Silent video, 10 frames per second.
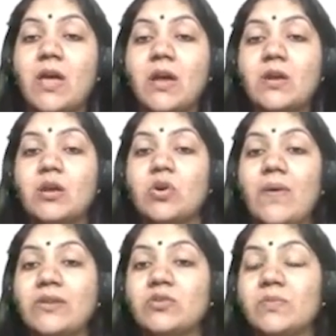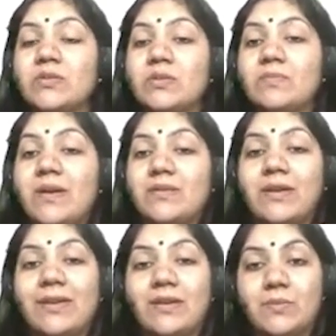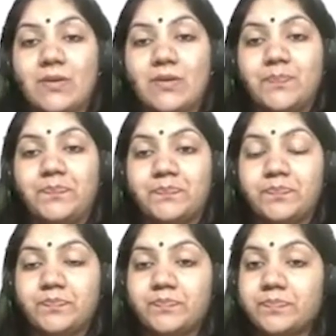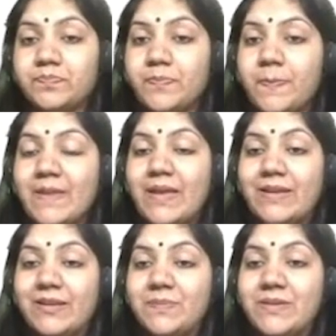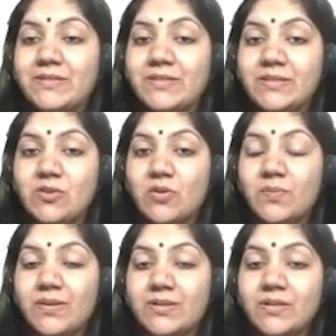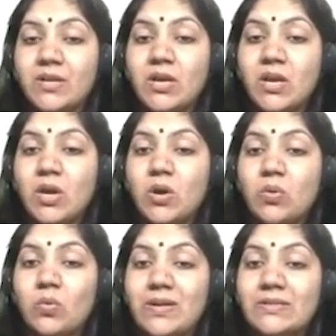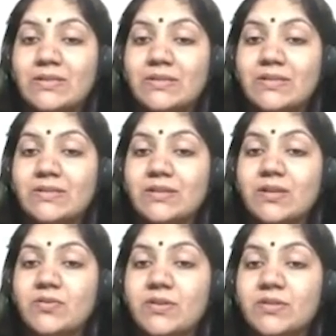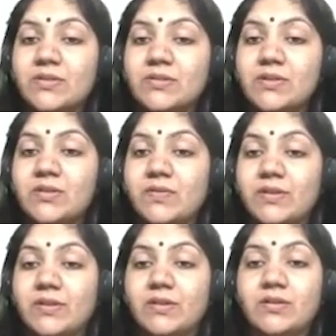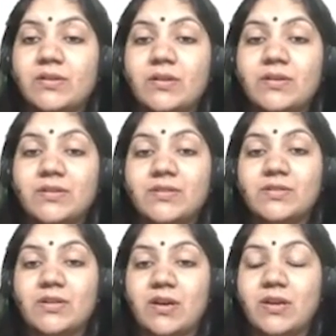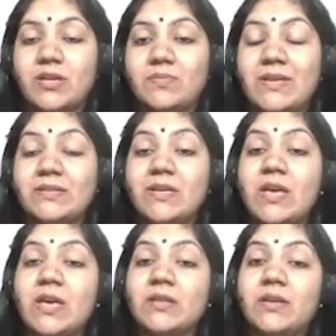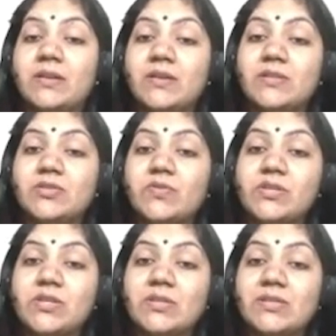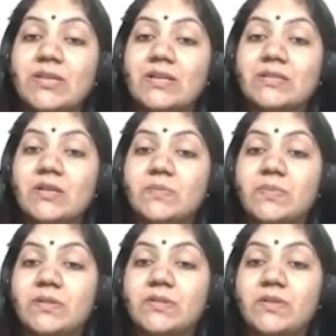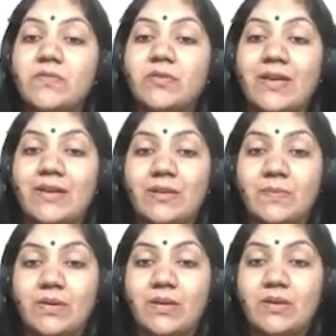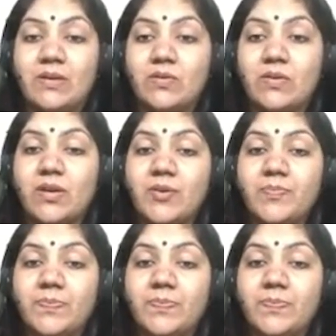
required to be done by the LLP. LLP is incorporated once it is registered with the registrar. It means the registration is class compulsory for the LLP. Okay,